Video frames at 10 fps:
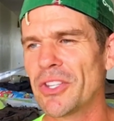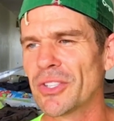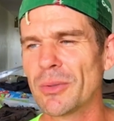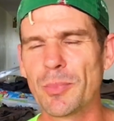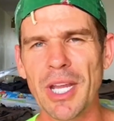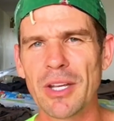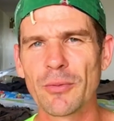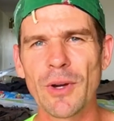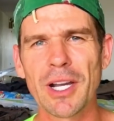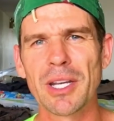isn't being a
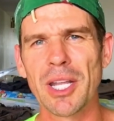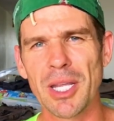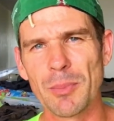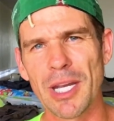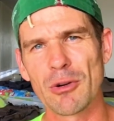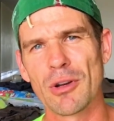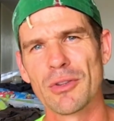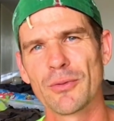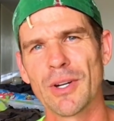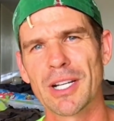fucking e-beggar on
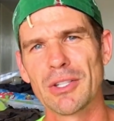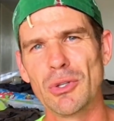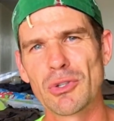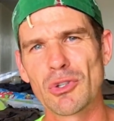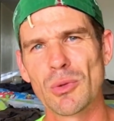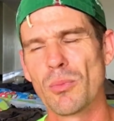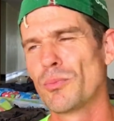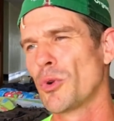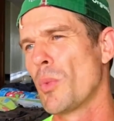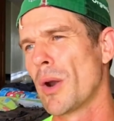the fucking YouTube,
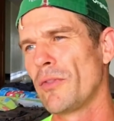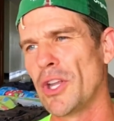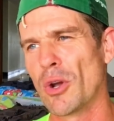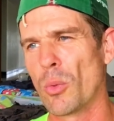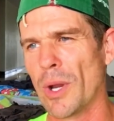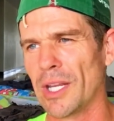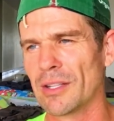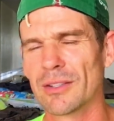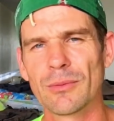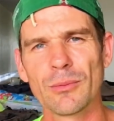doing one video a
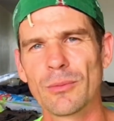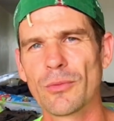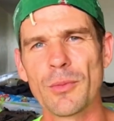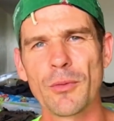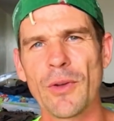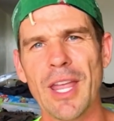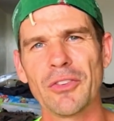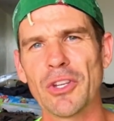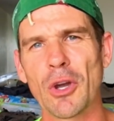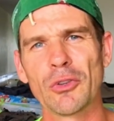week from your
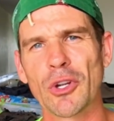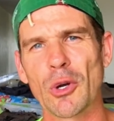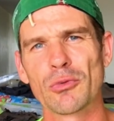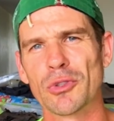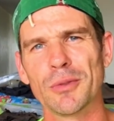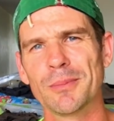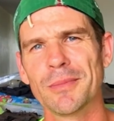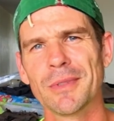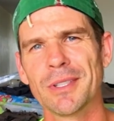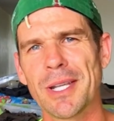fancy hotel room
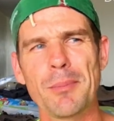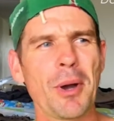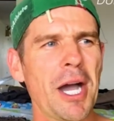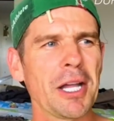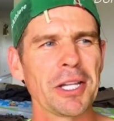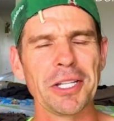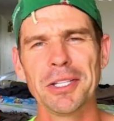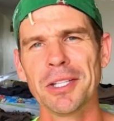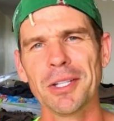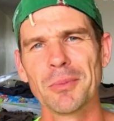in
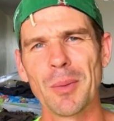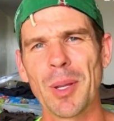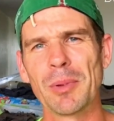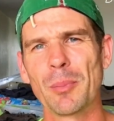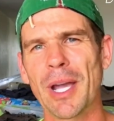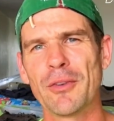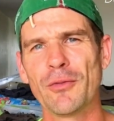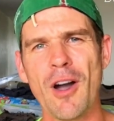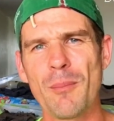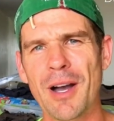Bali, where people are paid
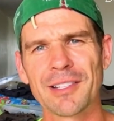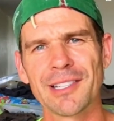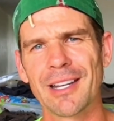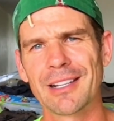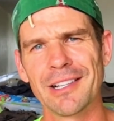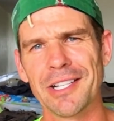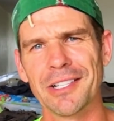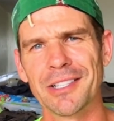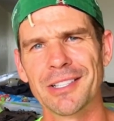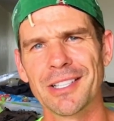$5 a day to clean
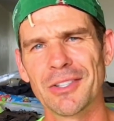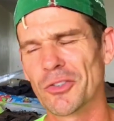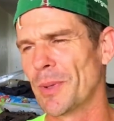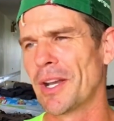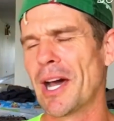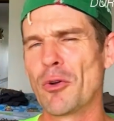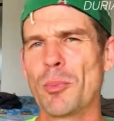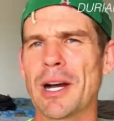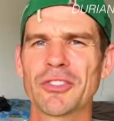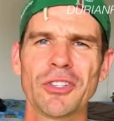it. And you're spending
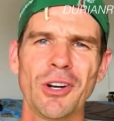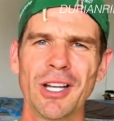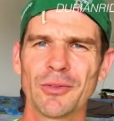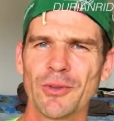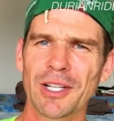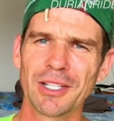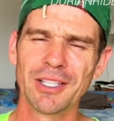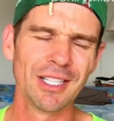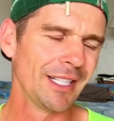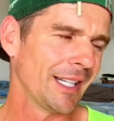$100 a night to
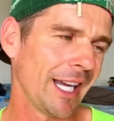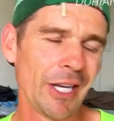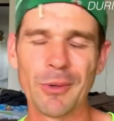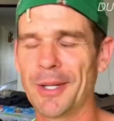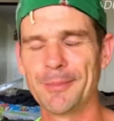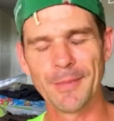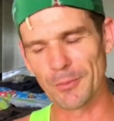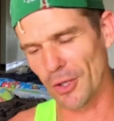fucking, anyway, I'm